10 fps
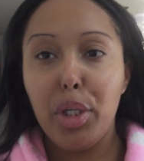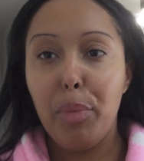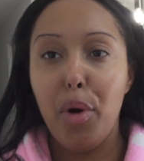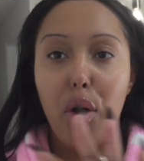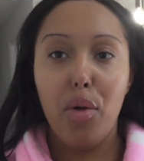
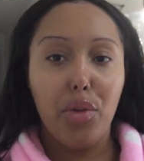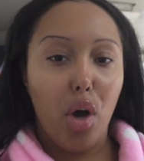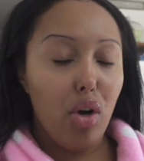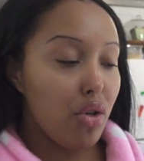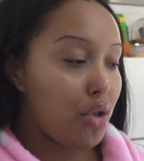Depot.
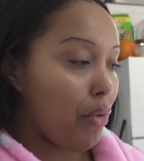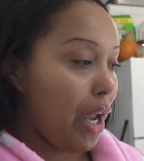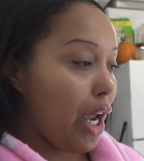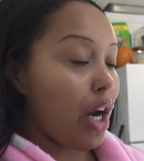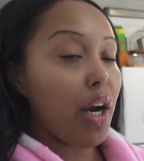Those
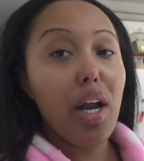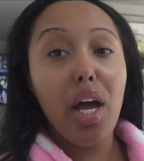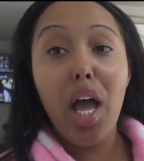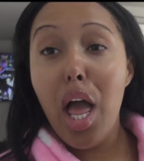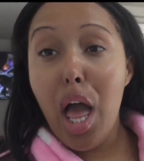were
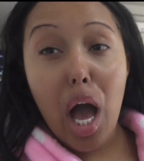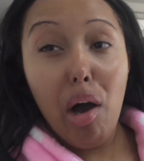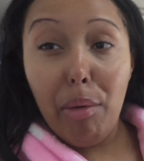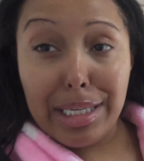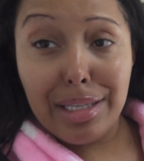
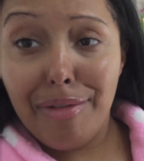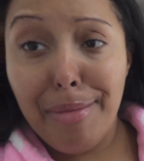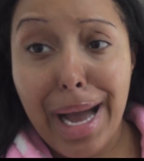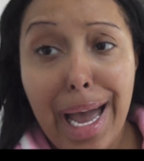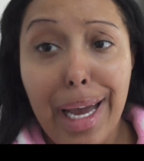a waste of
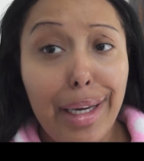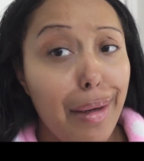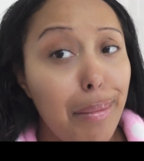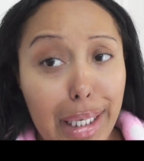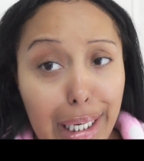my
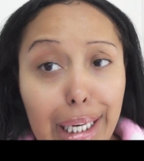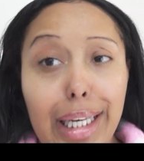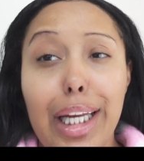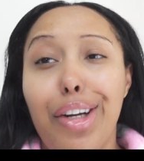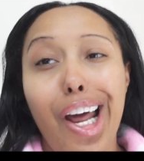money.
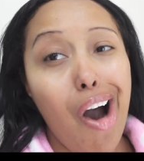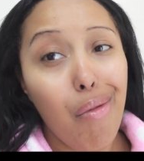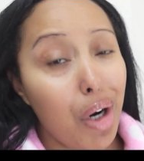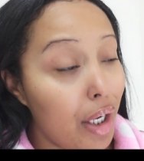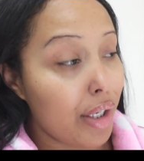They do not
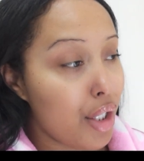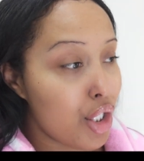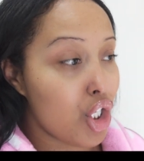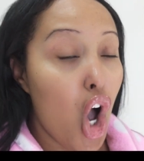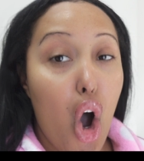work.
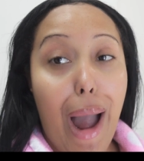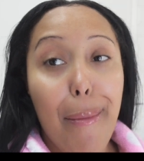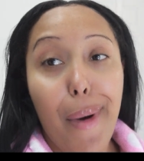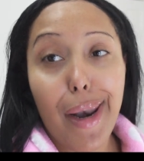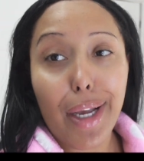So I
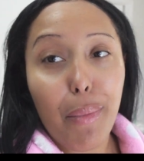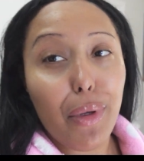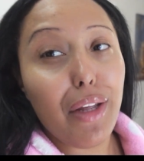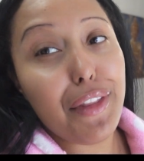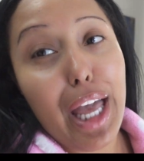bought a
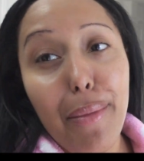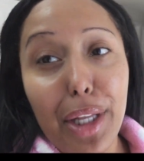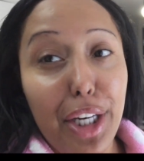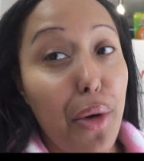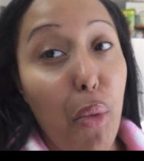couple of them. They
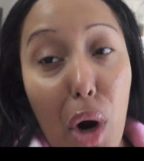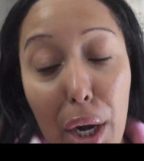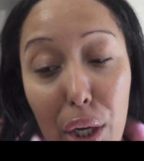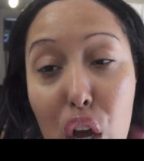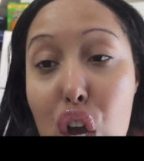didn't
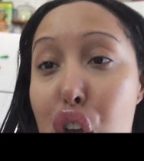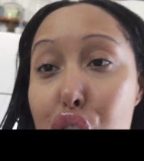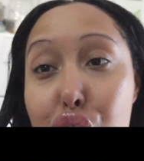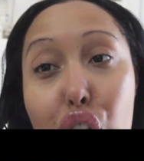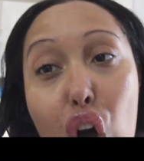work.
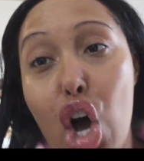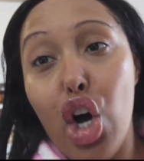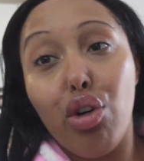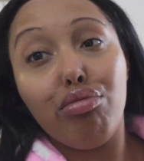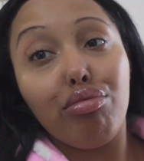
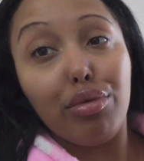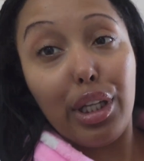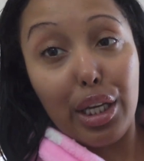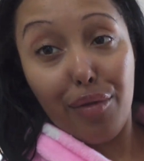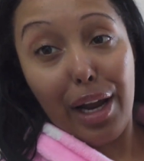So
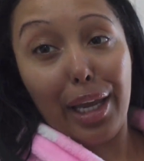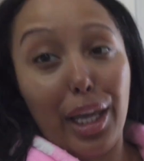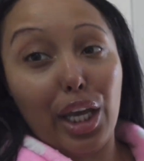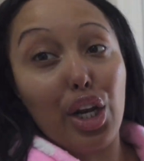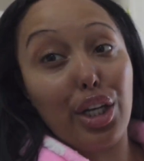this right
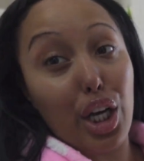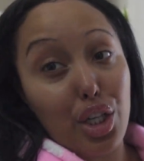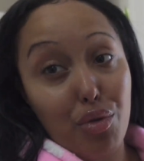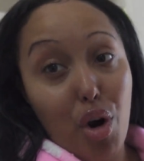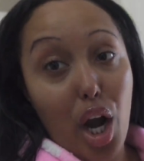here
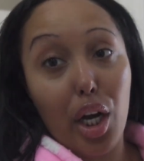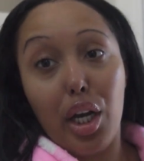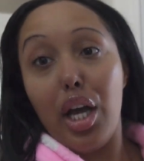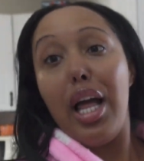does work.